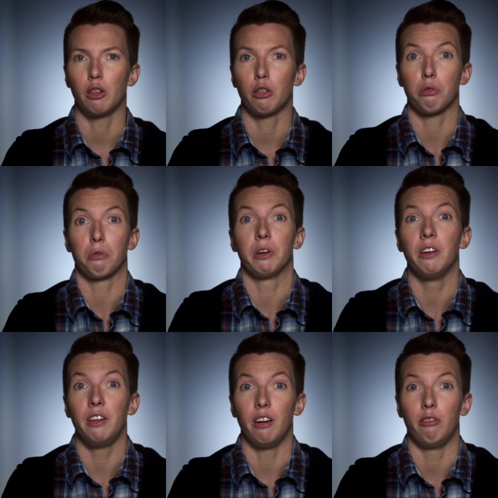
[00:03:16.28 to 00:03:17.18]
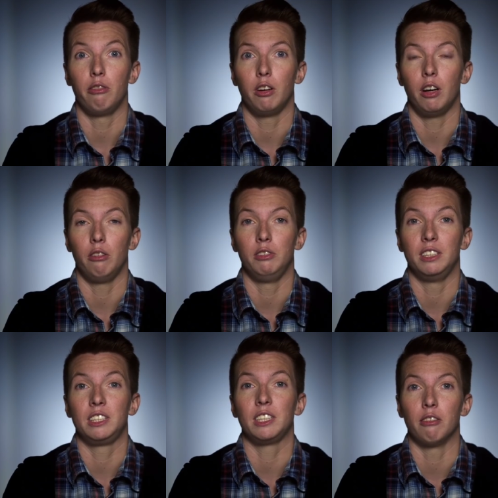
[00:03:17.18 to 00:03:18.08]
The thrill of
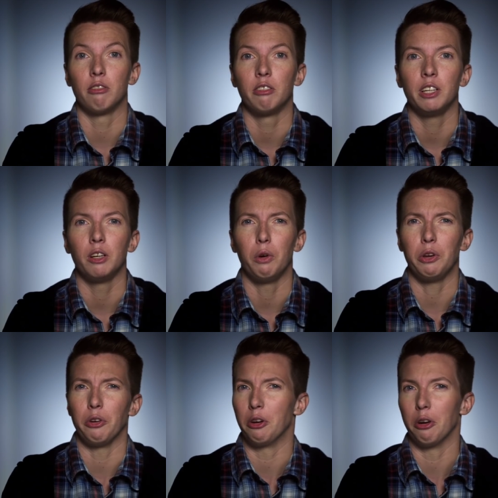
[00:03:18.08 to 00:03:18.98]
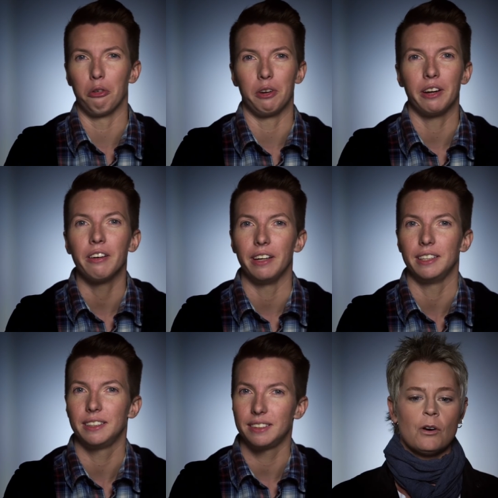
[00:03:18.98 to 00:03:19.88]
discovering what your career
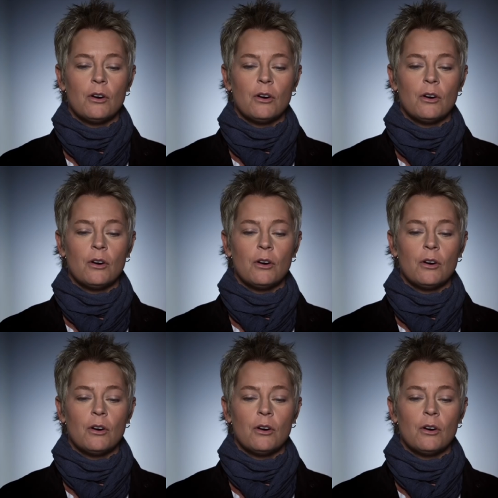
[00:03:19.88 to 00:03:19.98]
is.